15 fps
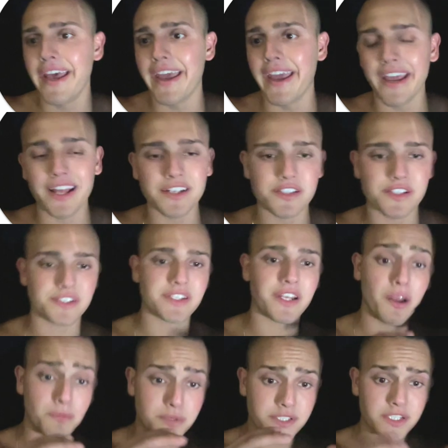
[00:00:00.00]
and to set
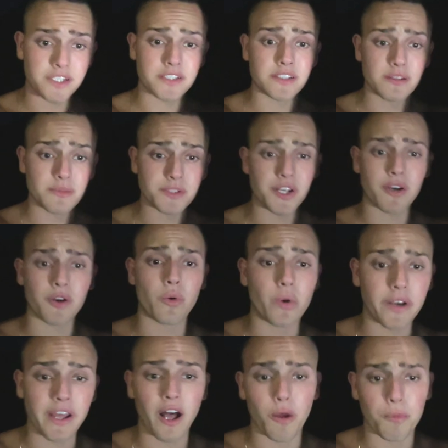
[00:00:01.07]
up systems that are
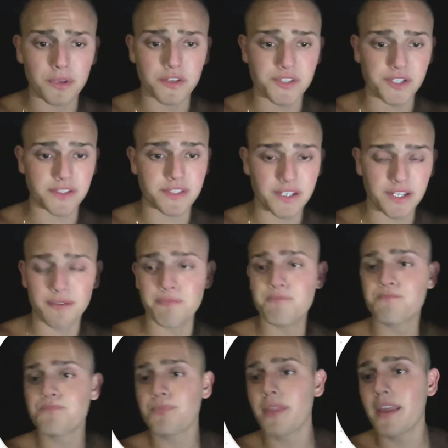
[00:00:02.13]
going to help you succeed.
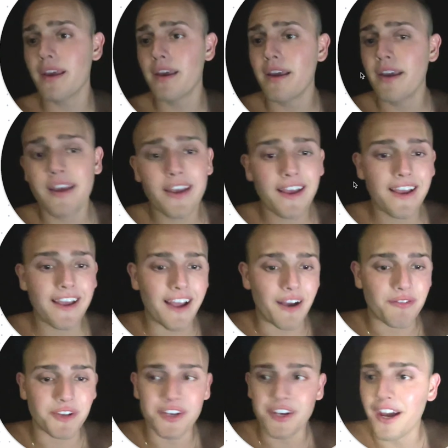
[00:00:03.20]

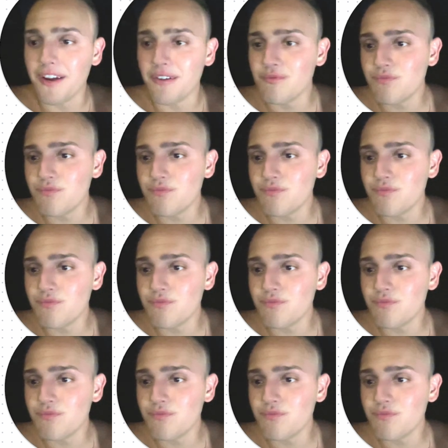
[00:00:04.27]
Have a good night.